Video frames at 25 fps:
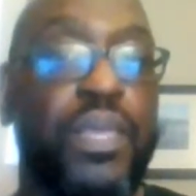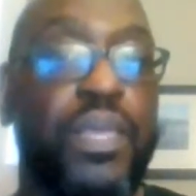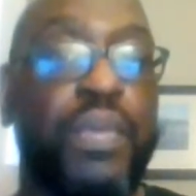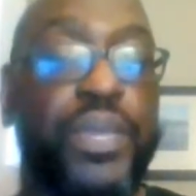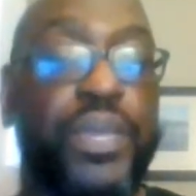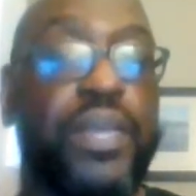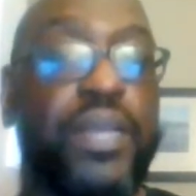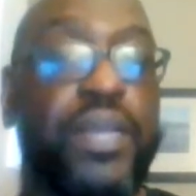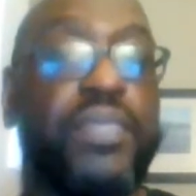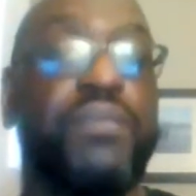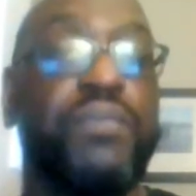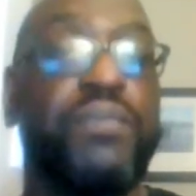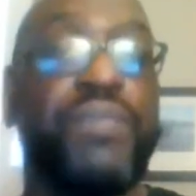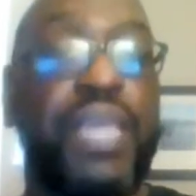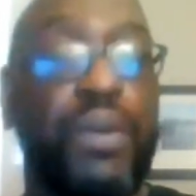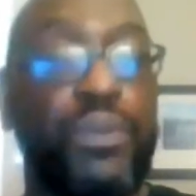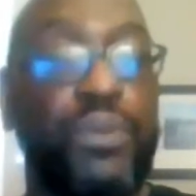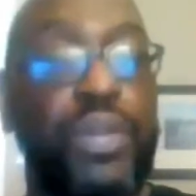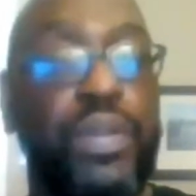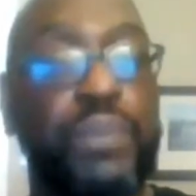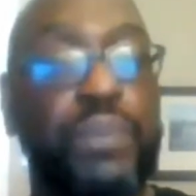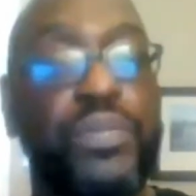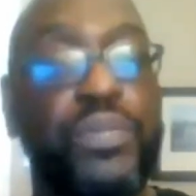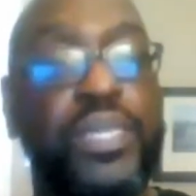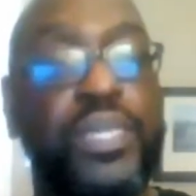Because of that, we
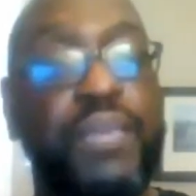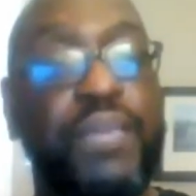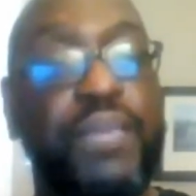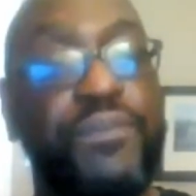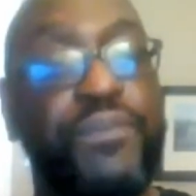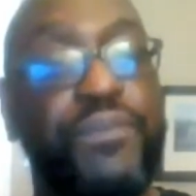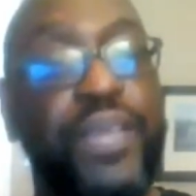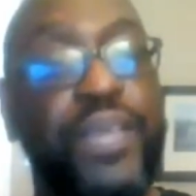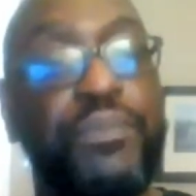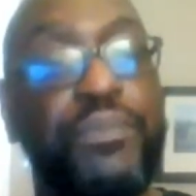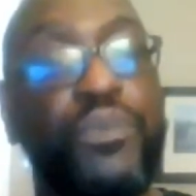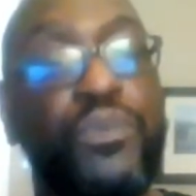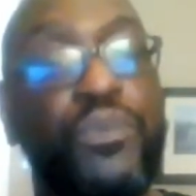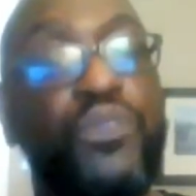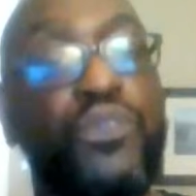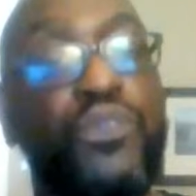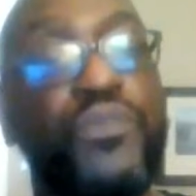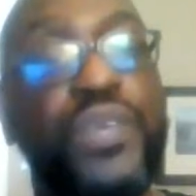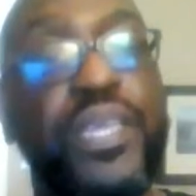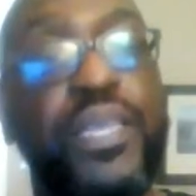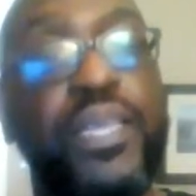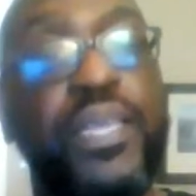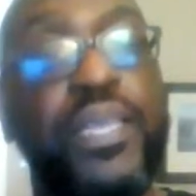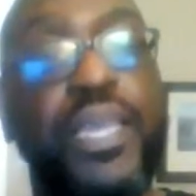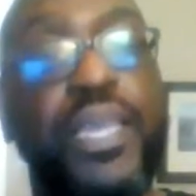were able to keep freight
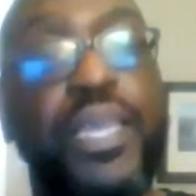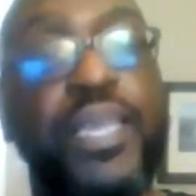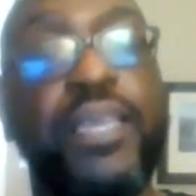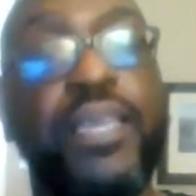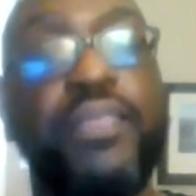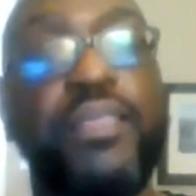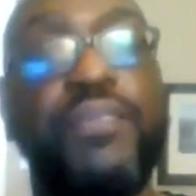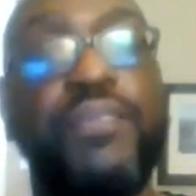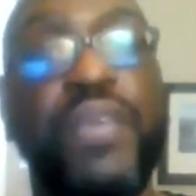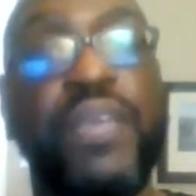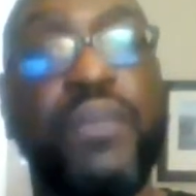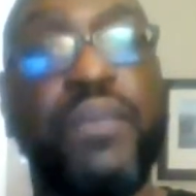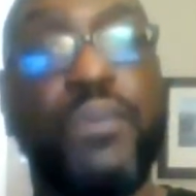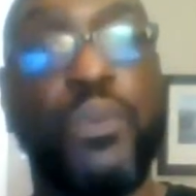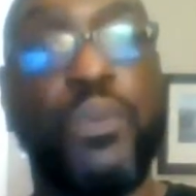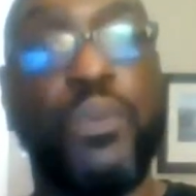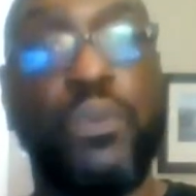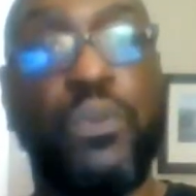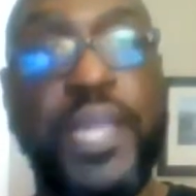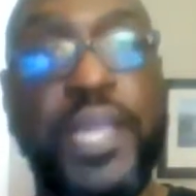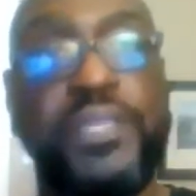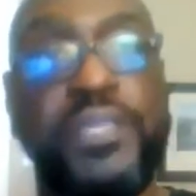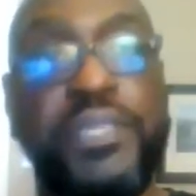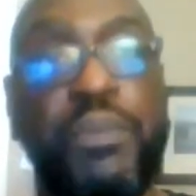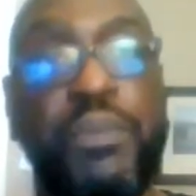moving and get the favorable
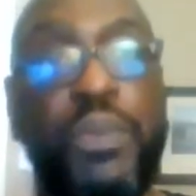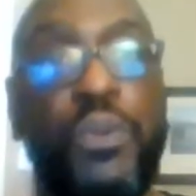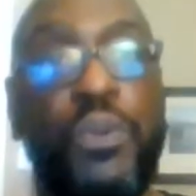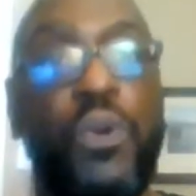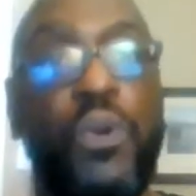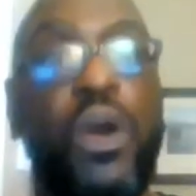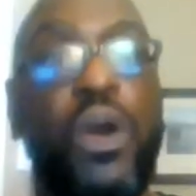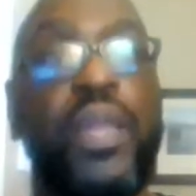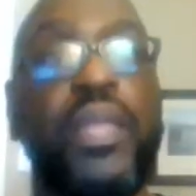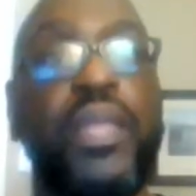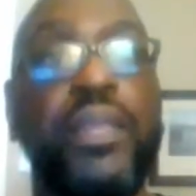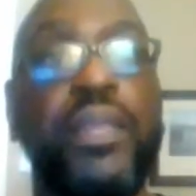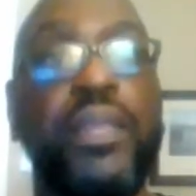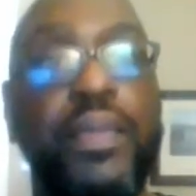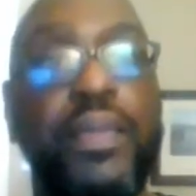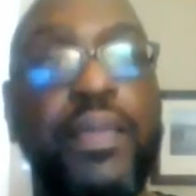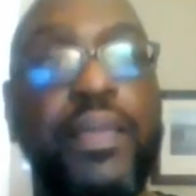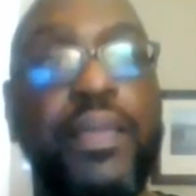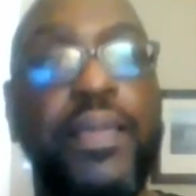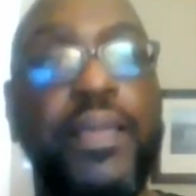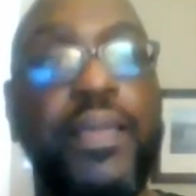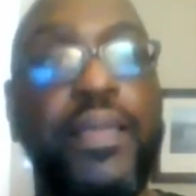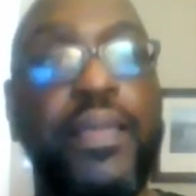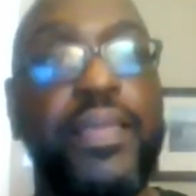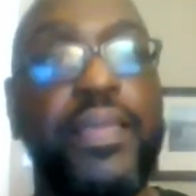rates that we wanted
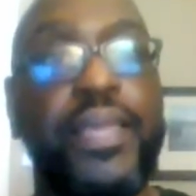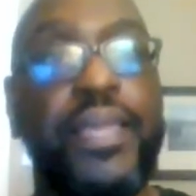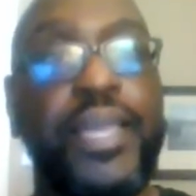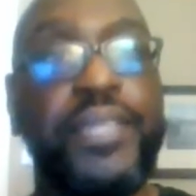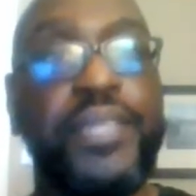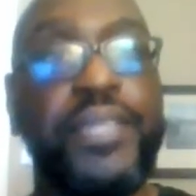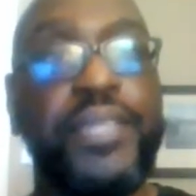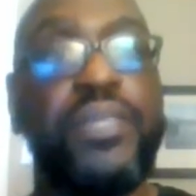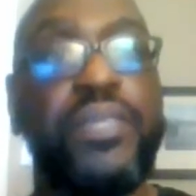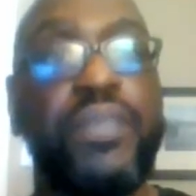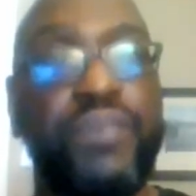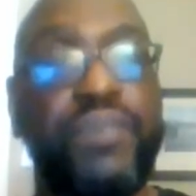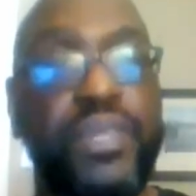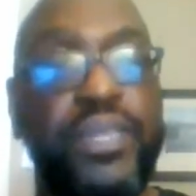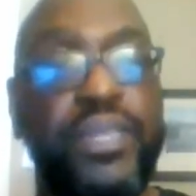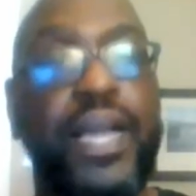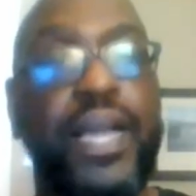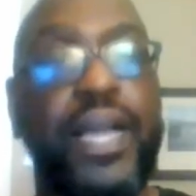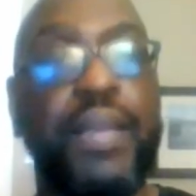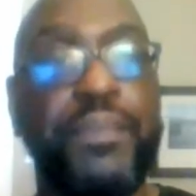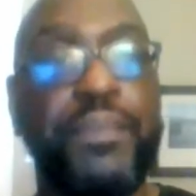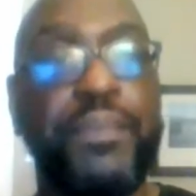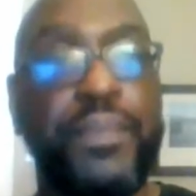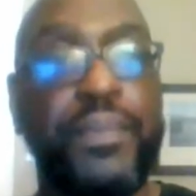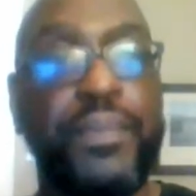each and every
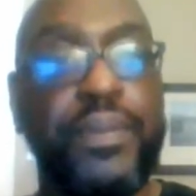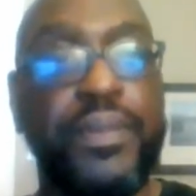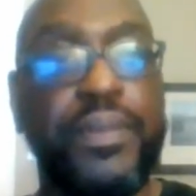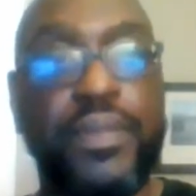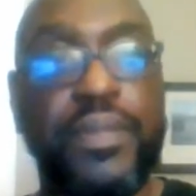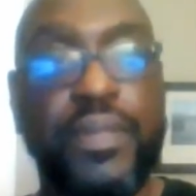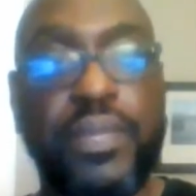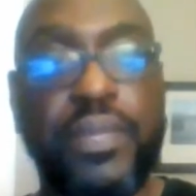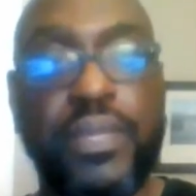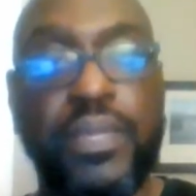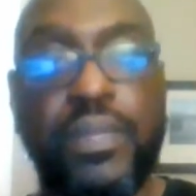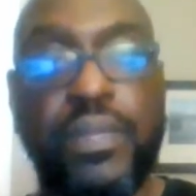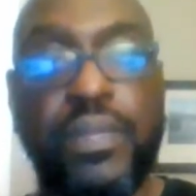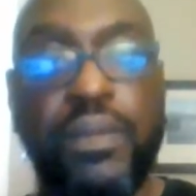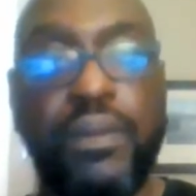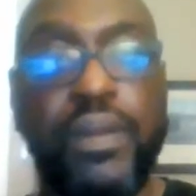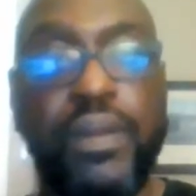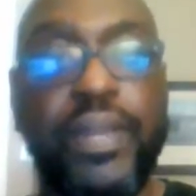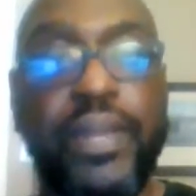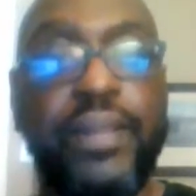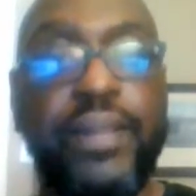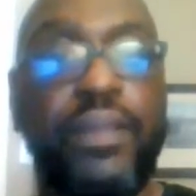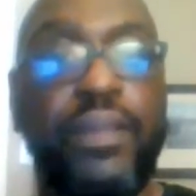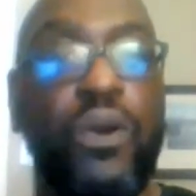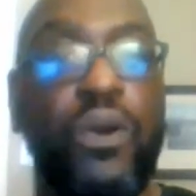time. All
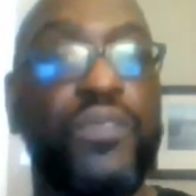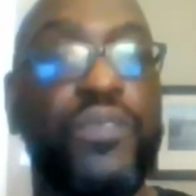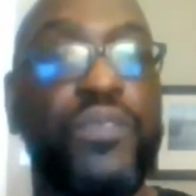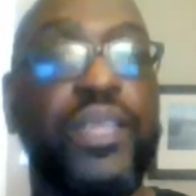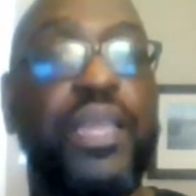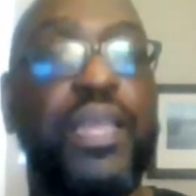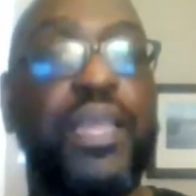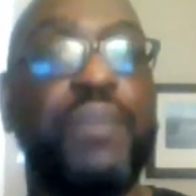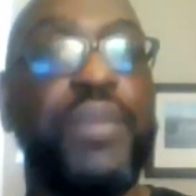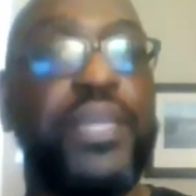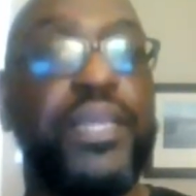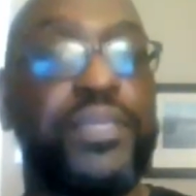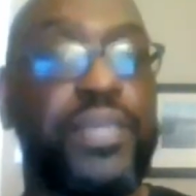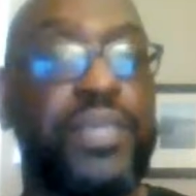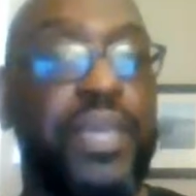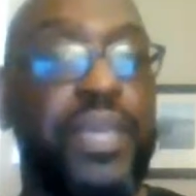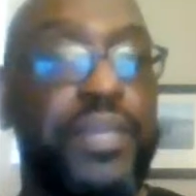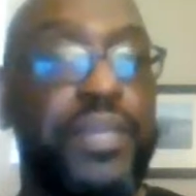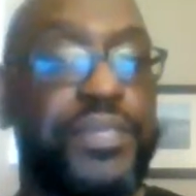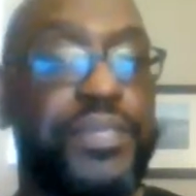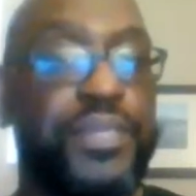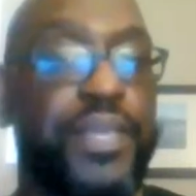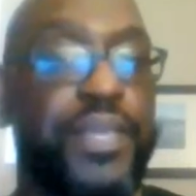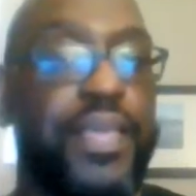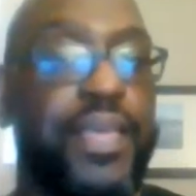right. Hopefully that makes
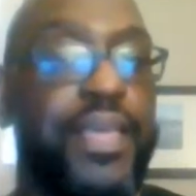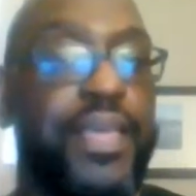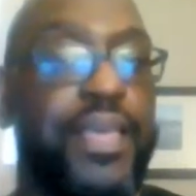sense.